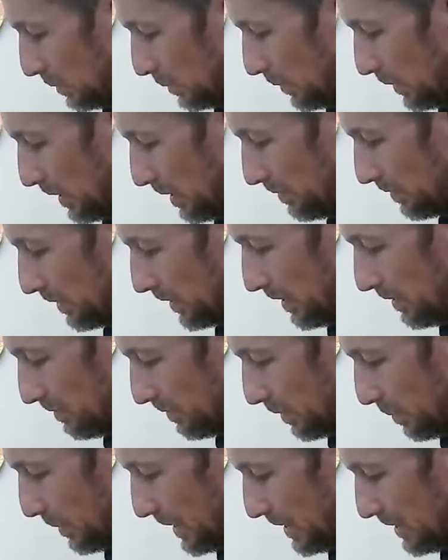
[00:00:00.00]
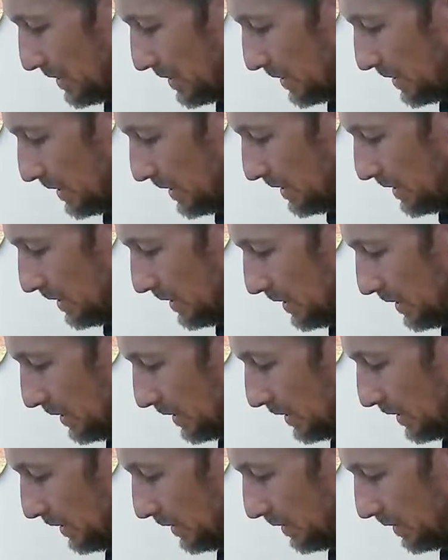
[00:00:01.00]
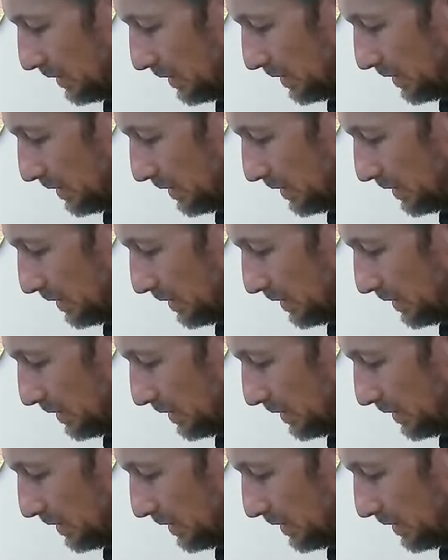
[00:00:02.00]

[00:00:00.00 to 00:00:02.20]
whatever information in here,